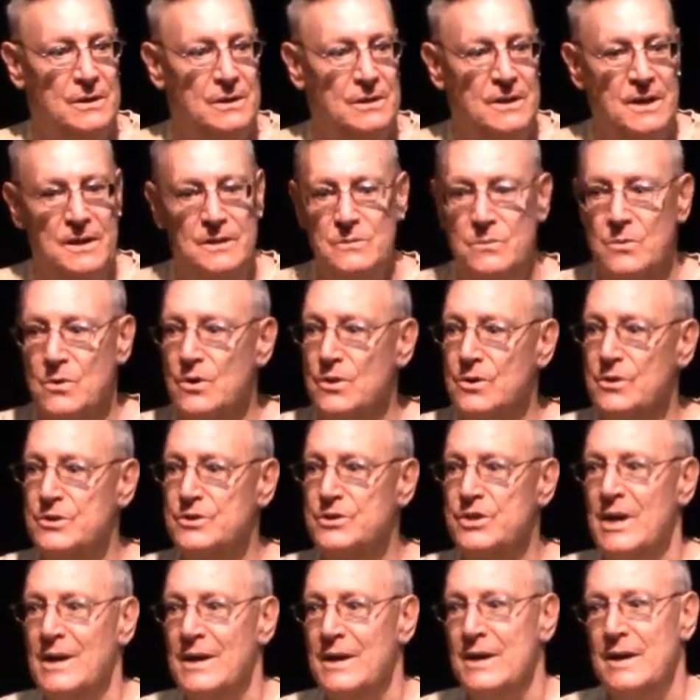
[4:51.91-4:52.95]
In other
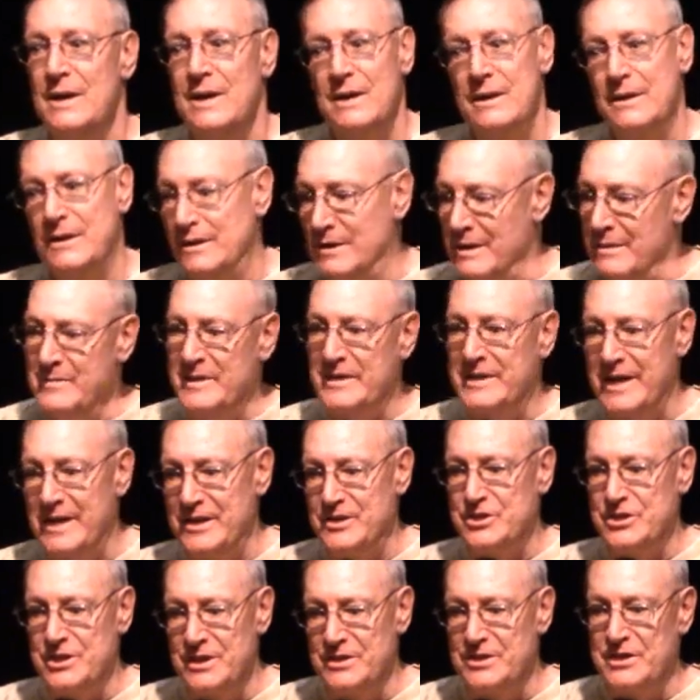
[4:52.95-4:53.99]
words, the
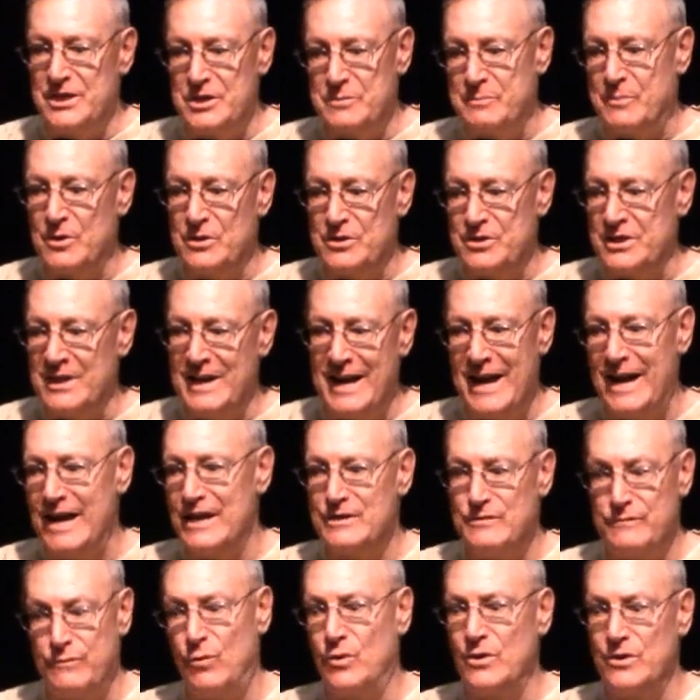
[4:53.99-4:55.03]
limitations this person
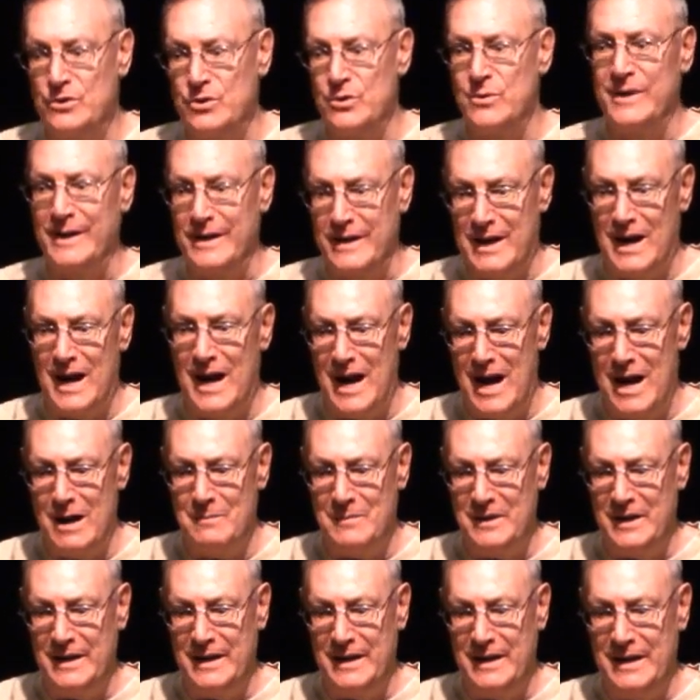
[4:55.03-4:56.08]
has for doing
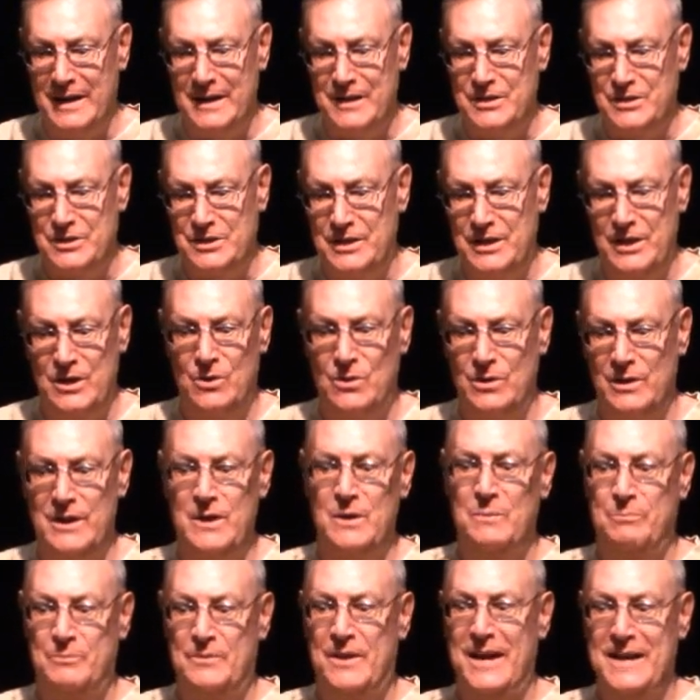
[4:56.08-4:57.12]
comedy is the
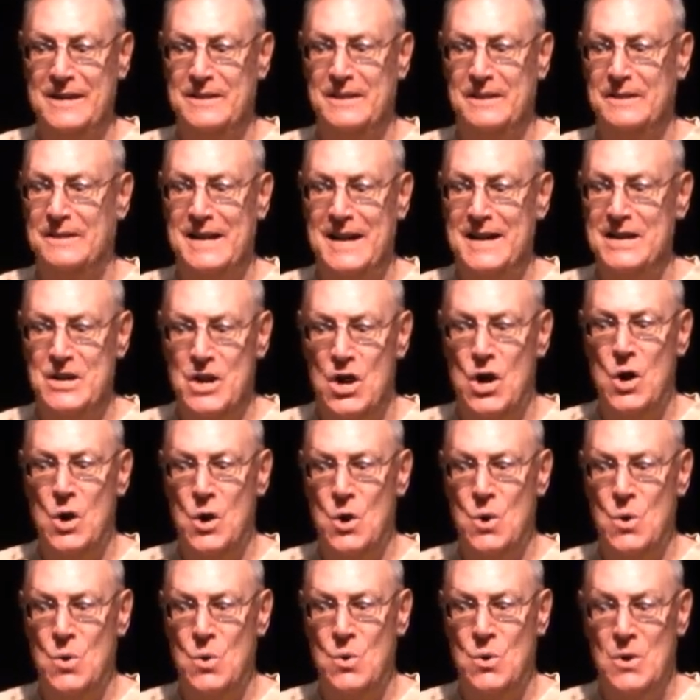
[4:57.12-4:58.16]
only thing that they
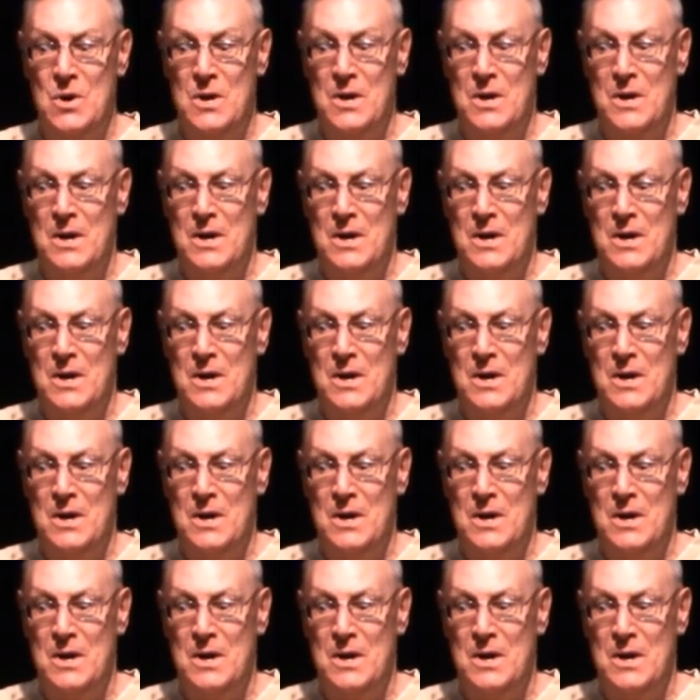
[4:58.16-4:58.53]
know